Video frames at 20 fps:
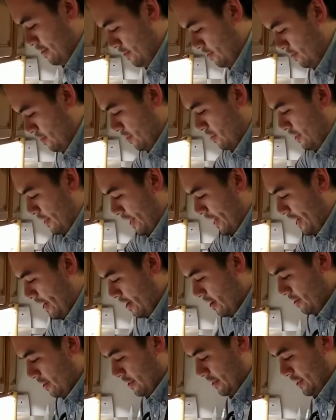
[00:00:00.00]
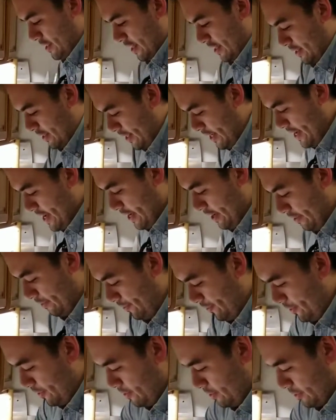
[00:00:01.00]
Roll it out. It's going to take a few